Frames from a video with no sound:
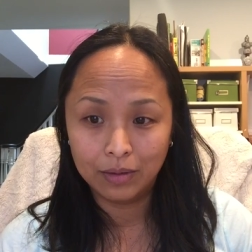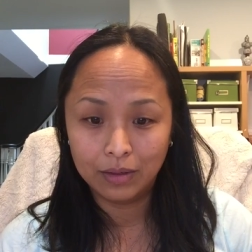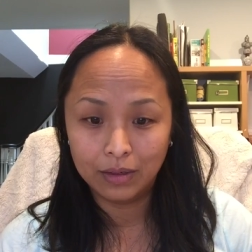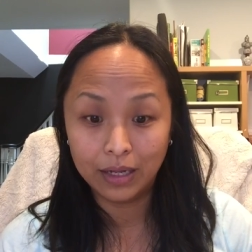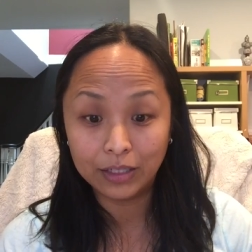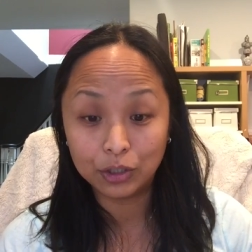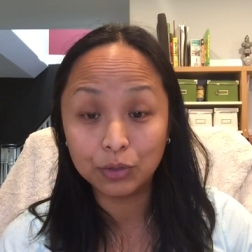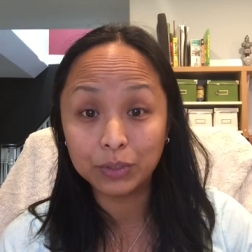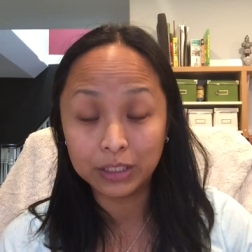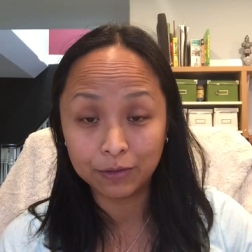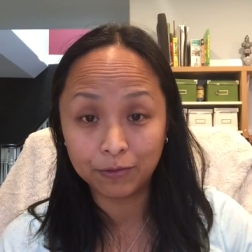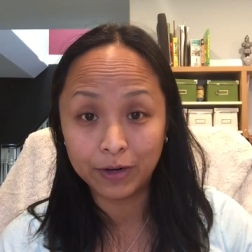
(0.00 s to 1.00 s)
lunch
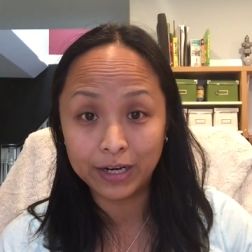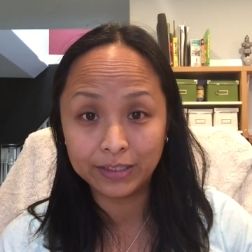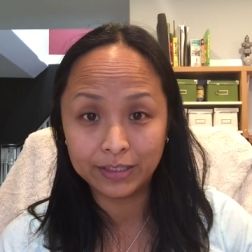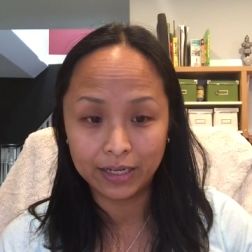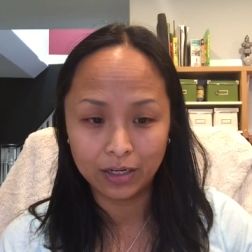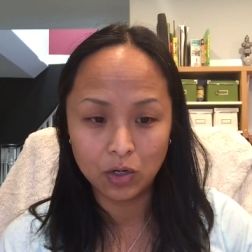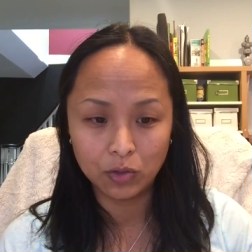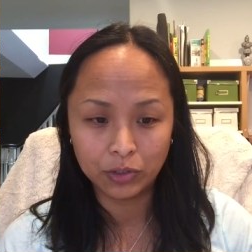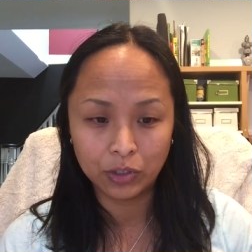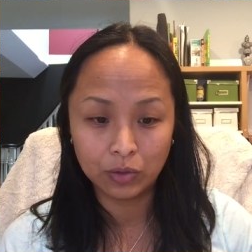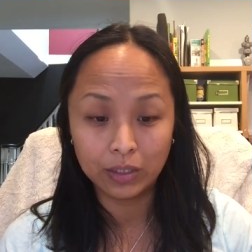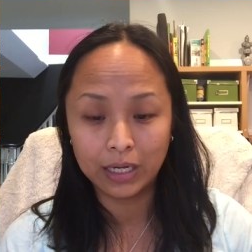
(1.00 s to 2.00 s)
with a friend and
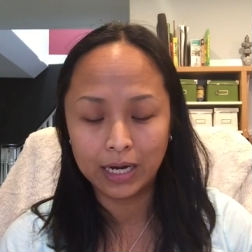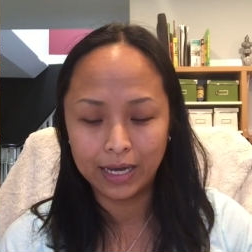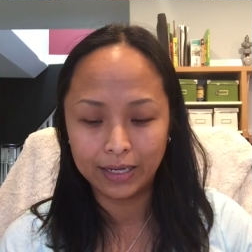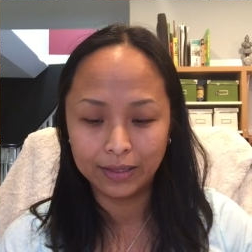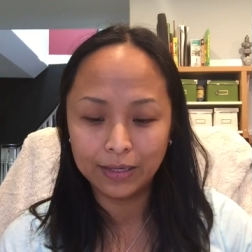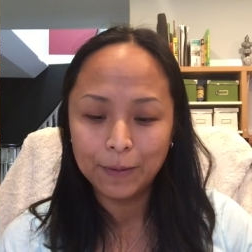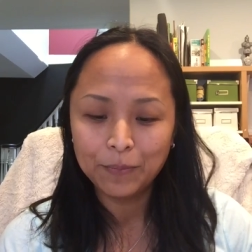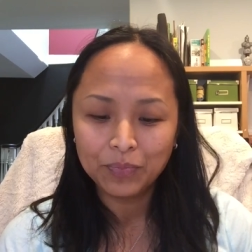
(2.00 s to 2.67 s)
also a client.